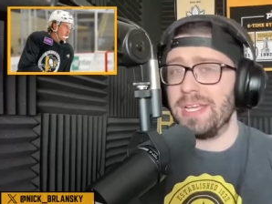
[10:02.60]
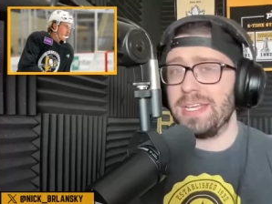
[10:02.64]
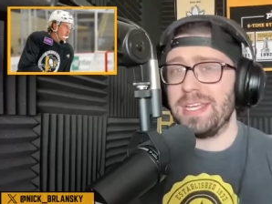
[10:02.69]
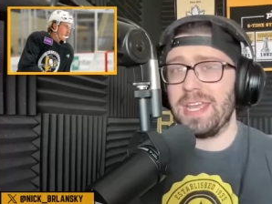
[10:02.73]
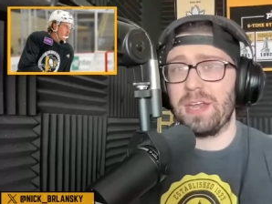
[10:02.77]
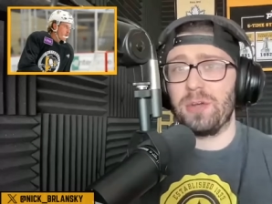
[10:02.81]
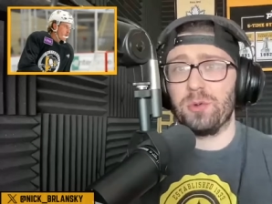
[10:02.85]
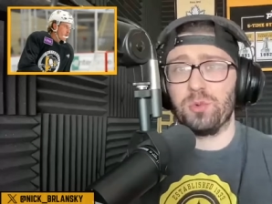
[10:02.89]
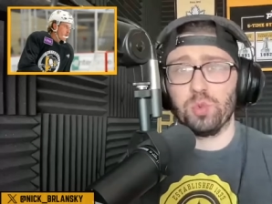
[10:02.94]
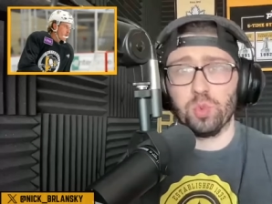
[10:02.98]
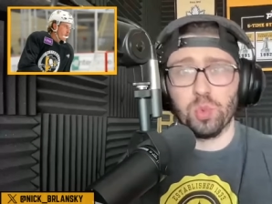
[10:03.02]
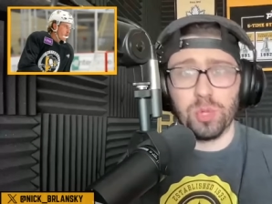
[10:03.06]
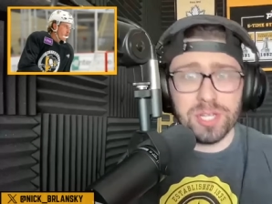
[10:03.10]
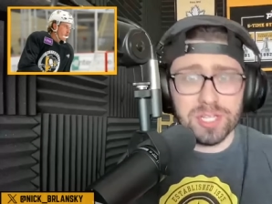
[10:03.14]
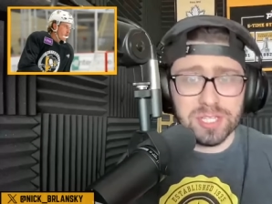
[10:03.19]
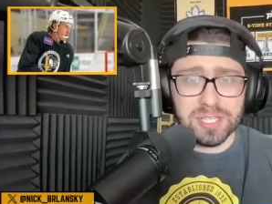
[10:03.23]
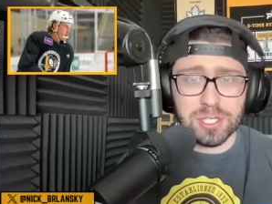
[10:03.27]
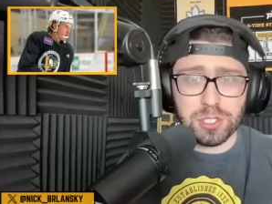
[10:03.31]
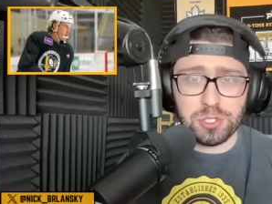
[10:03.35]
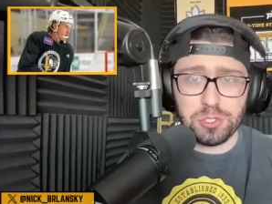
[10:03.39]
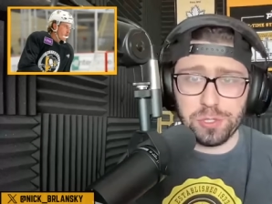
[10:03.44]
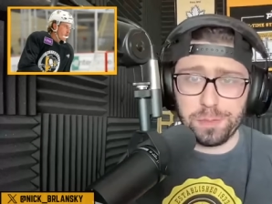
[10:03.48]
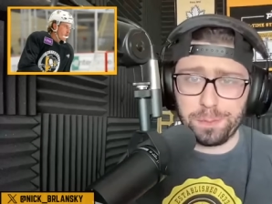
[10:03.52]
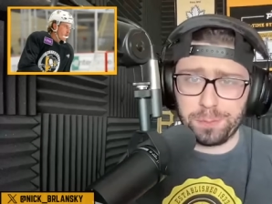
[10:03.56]
He had a
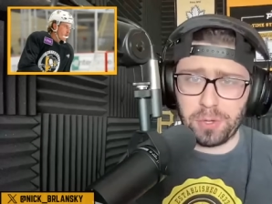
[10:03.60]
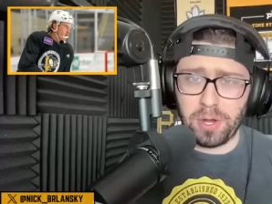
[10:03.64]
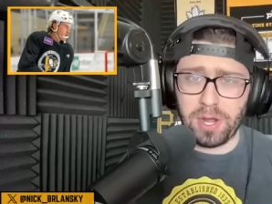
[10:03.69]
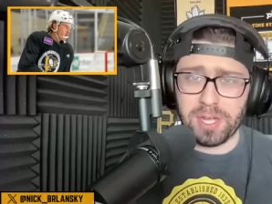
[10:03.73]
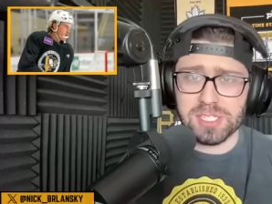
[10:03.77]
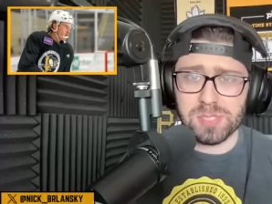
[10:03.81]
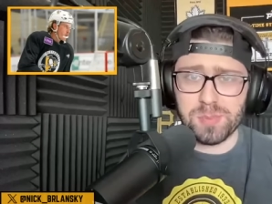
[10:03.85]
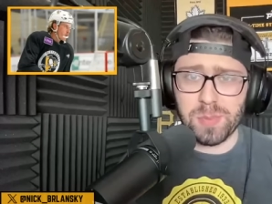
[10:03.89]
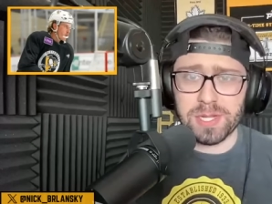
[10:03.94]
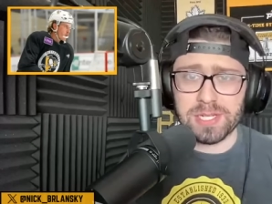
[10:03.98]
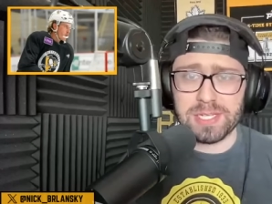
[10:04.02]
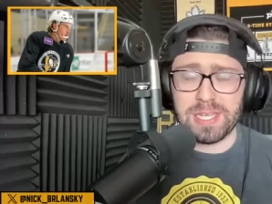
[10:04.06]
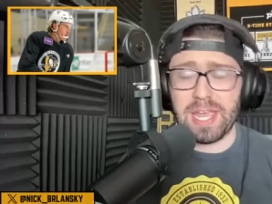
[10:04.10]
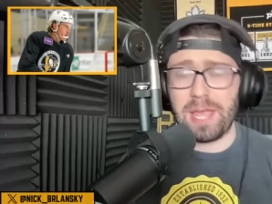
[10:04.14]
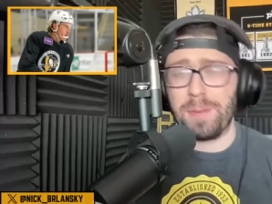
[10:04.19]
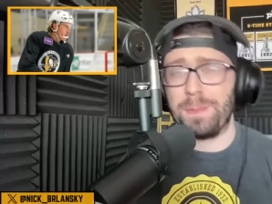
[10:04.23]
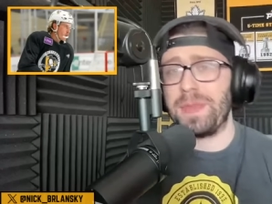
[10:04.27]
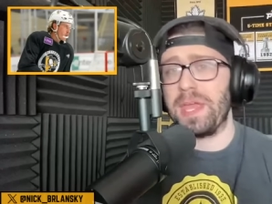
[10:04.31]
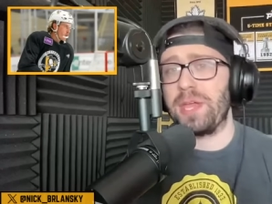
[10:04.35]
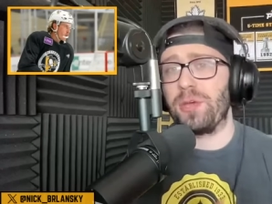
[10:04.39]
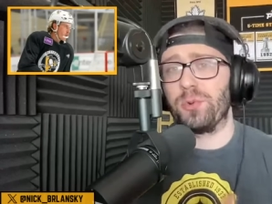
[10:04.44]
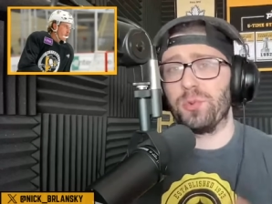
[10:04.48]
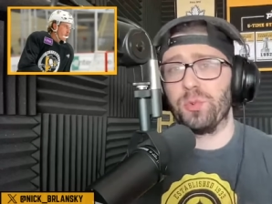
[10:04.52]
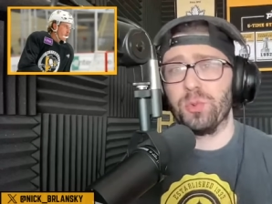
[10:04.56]
really good prospect camp.
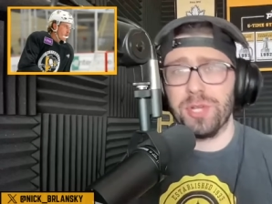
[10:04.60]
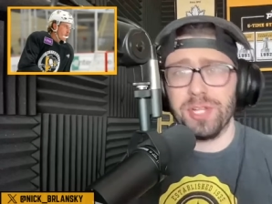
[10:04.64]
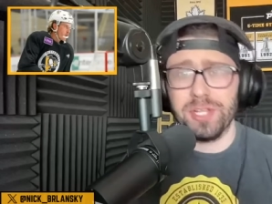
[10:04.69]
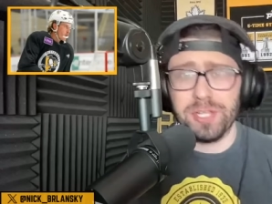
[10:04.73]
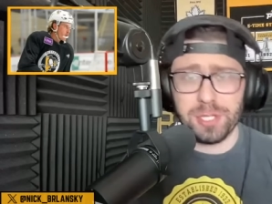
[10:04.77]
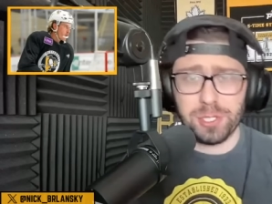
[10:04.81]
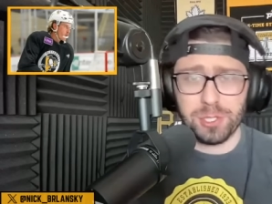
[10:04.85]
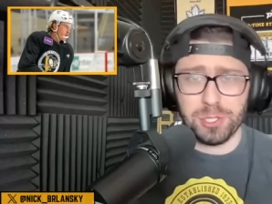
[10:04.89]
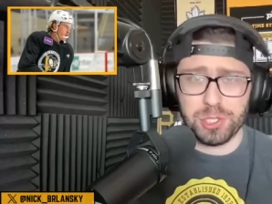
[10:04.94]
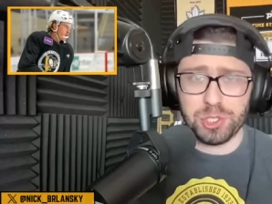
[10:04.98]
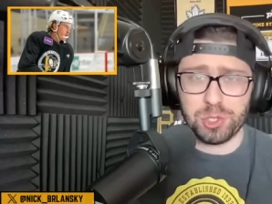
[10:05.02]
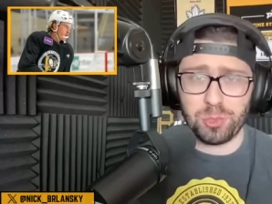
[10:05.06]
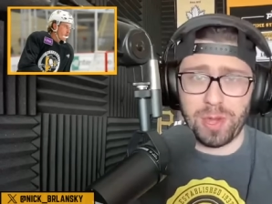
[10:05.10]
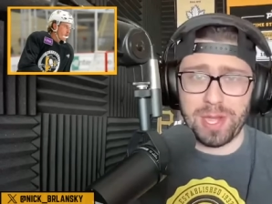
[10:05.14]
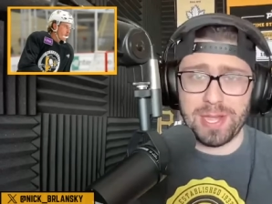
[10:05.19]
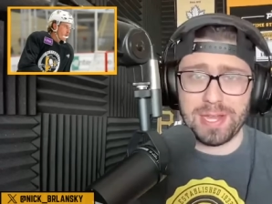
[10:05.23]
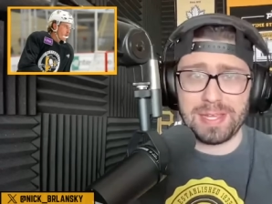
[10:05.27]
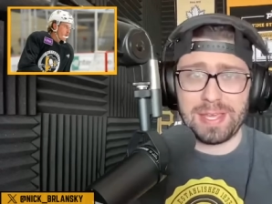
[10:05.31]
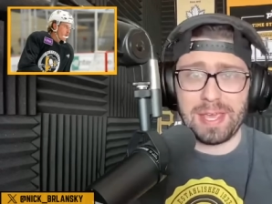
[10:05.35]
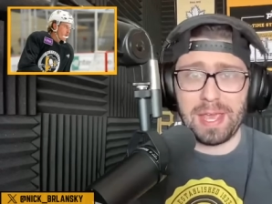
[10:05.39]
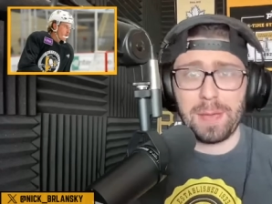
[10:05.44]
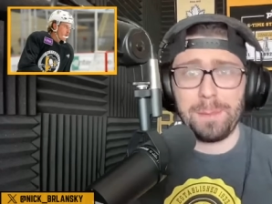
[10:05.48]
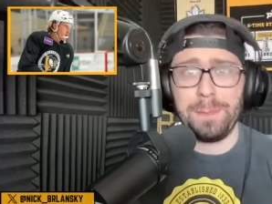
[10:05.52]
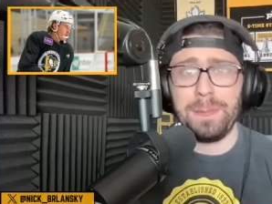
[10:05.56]
He had a really good training
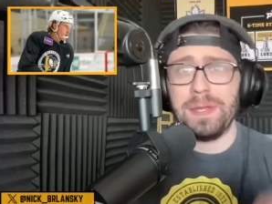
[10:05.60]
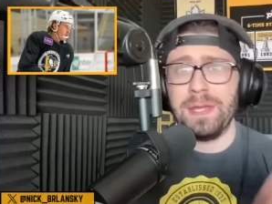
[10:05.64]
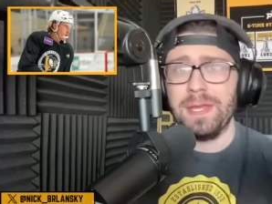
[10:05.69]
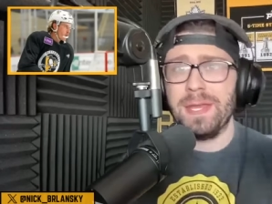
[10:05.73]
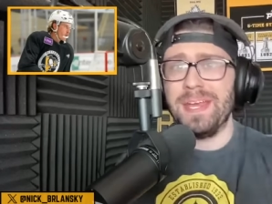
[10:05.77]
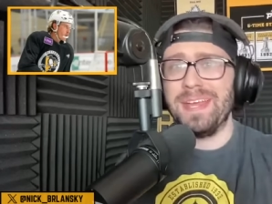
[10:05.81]
camp.